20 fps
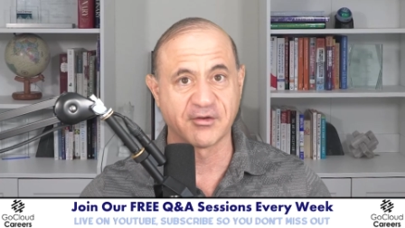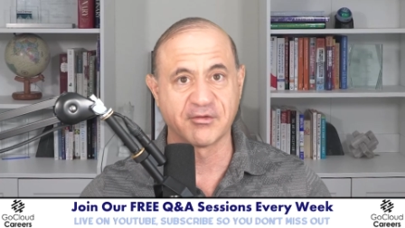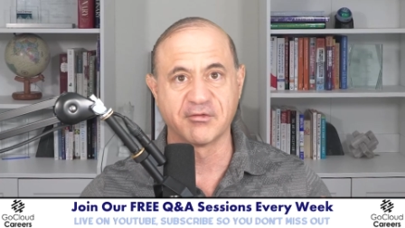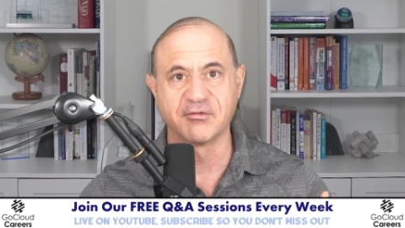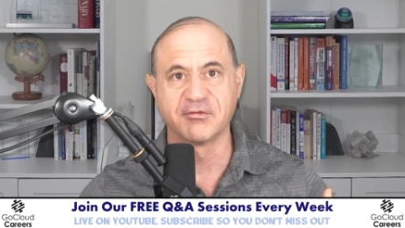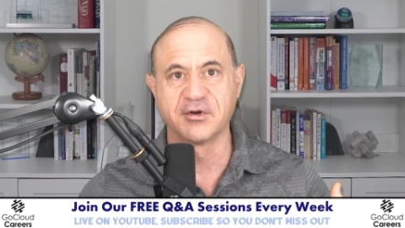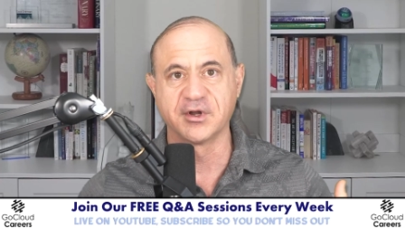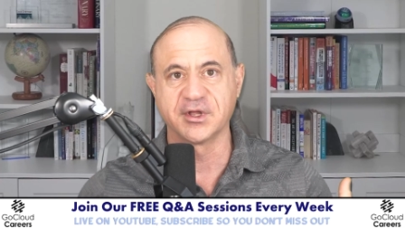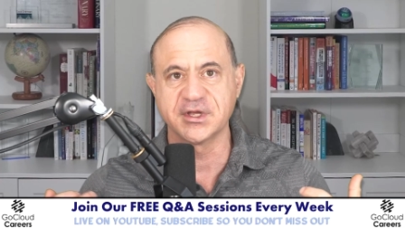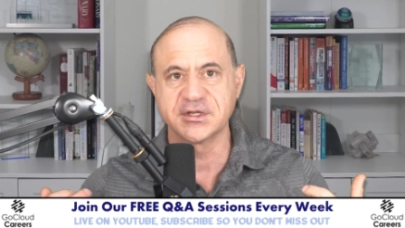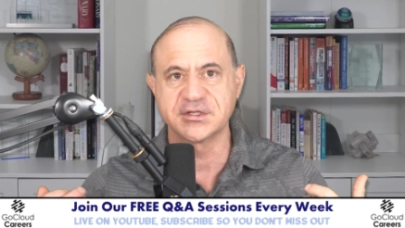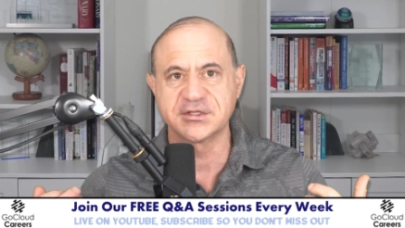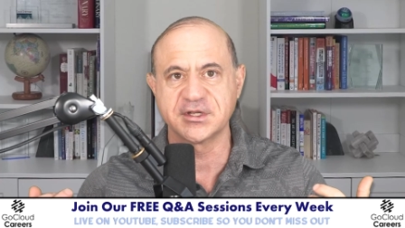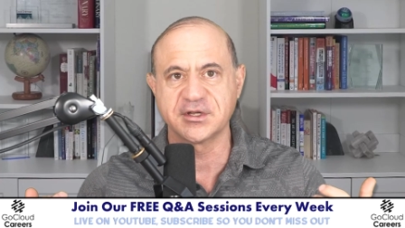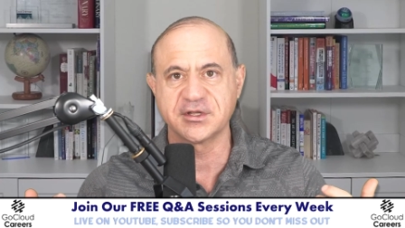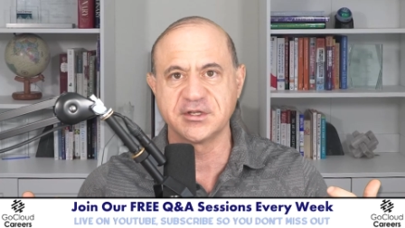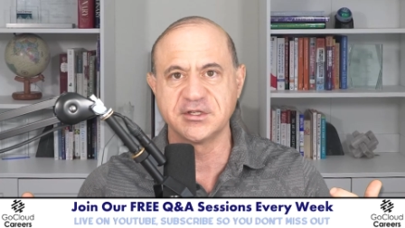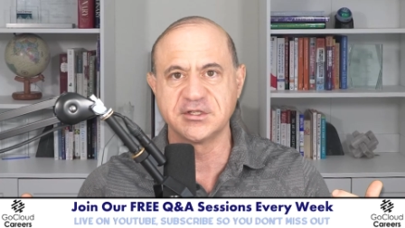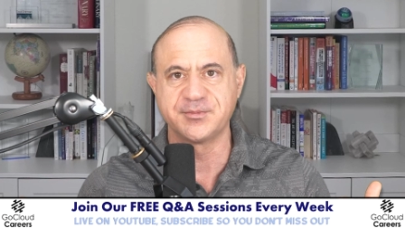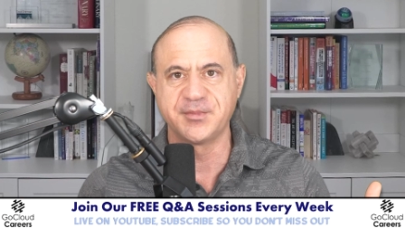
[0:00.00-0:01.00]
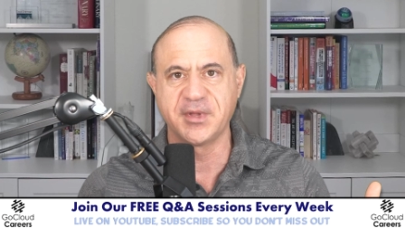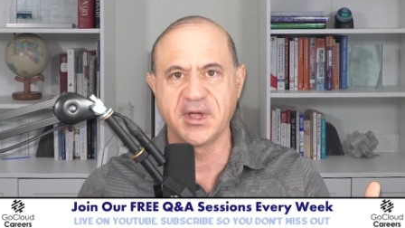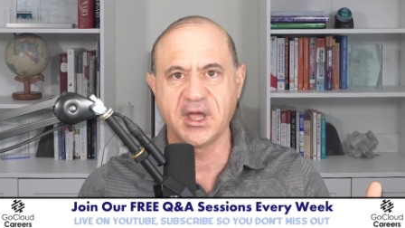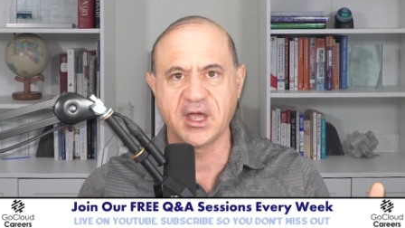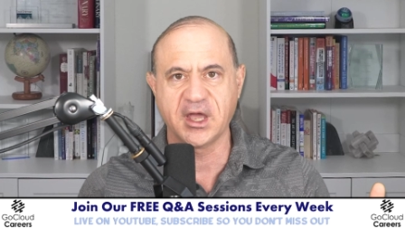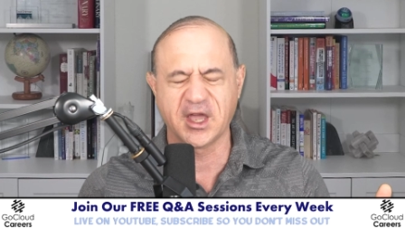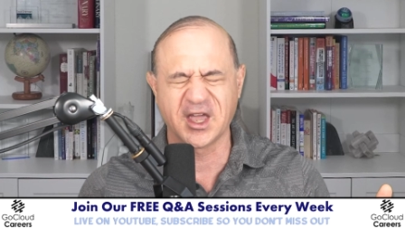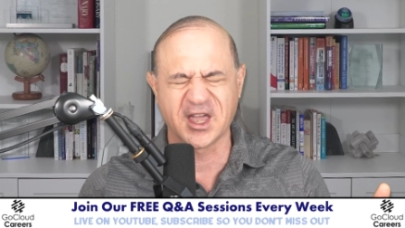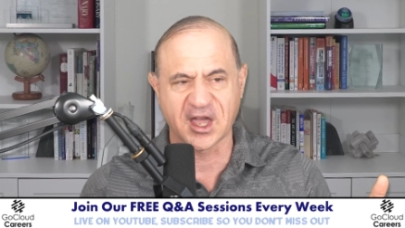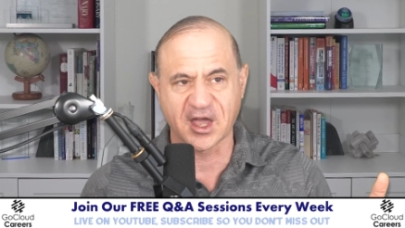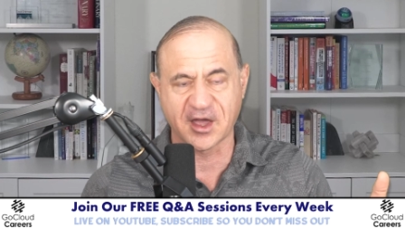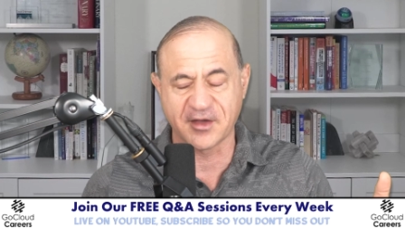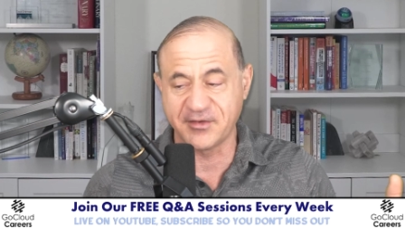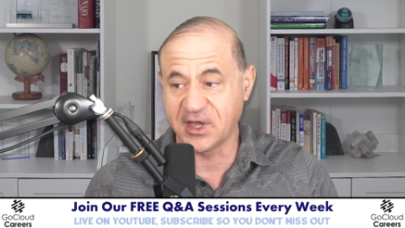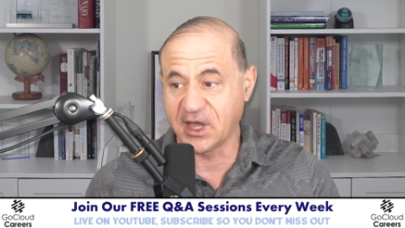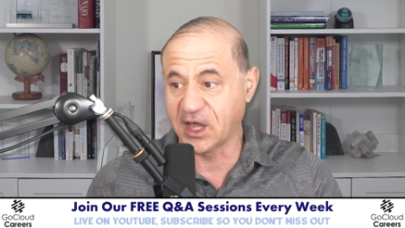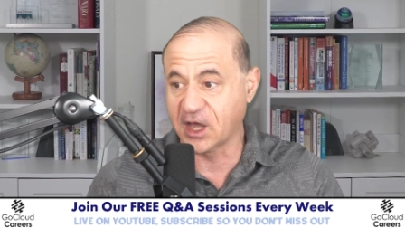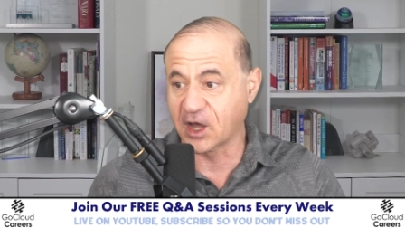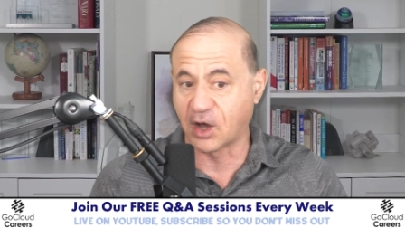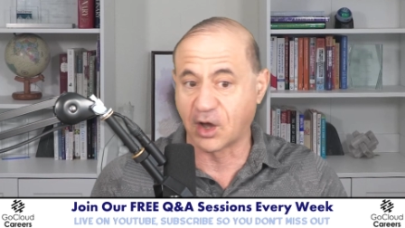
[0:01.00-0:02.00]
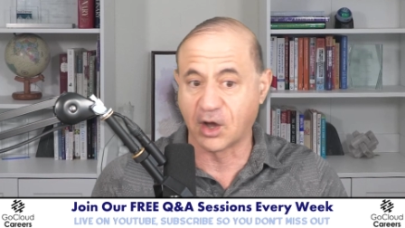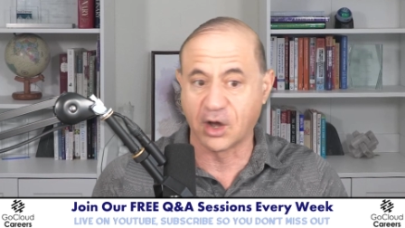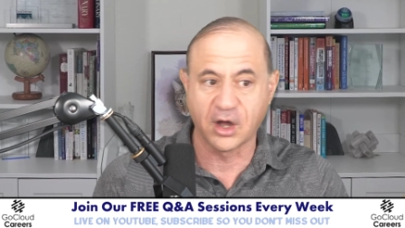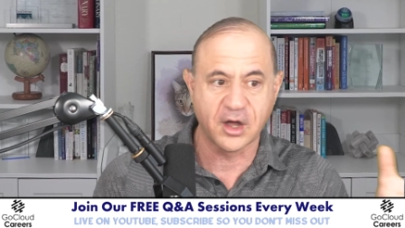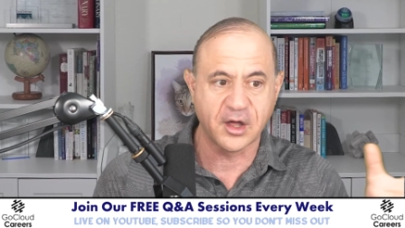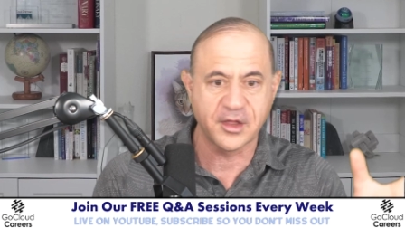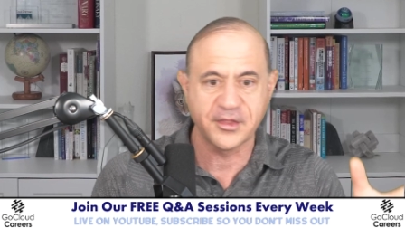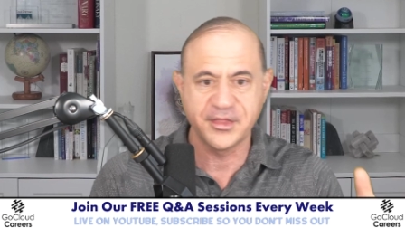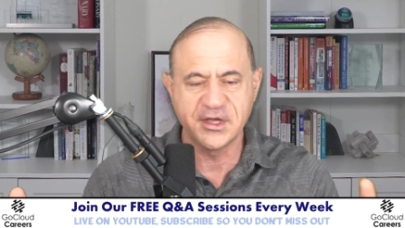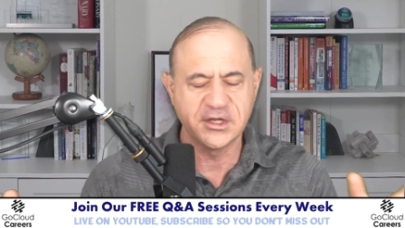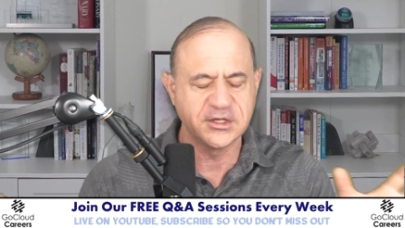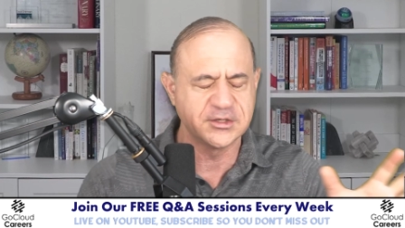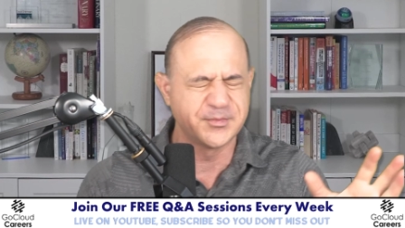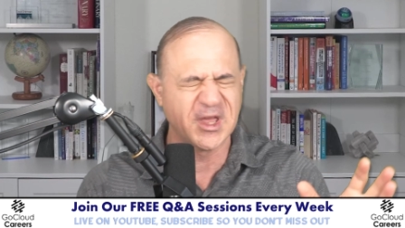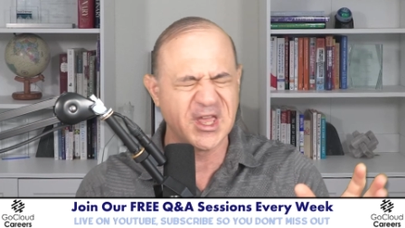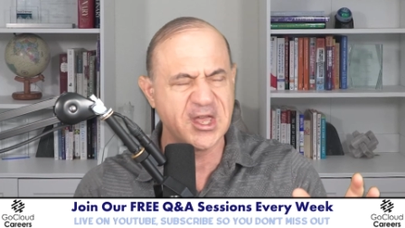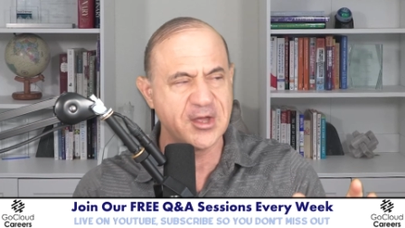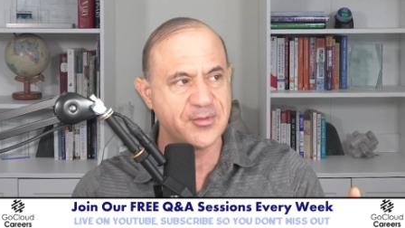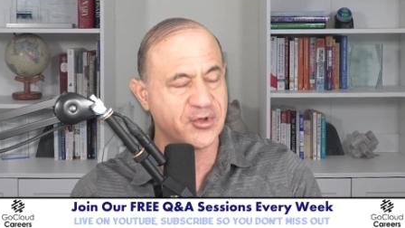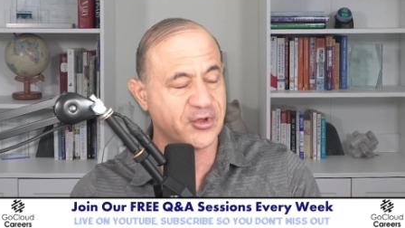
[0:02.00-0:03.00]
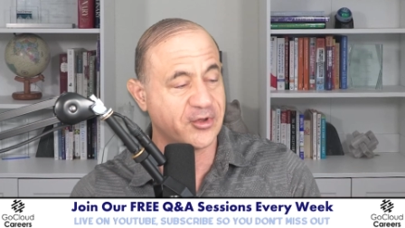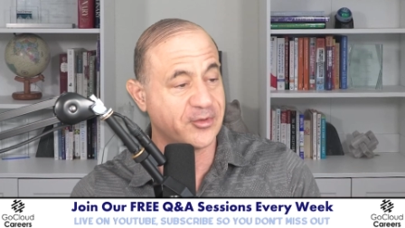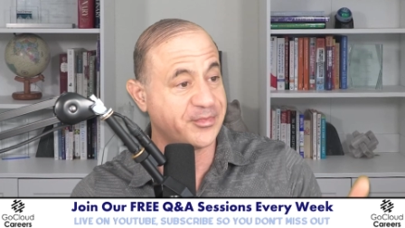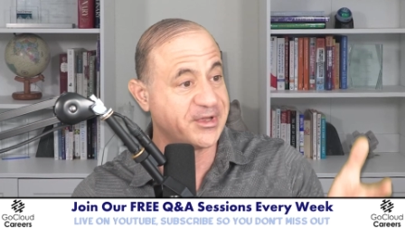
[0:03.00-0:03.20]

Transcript: realistically speaking, having all these people,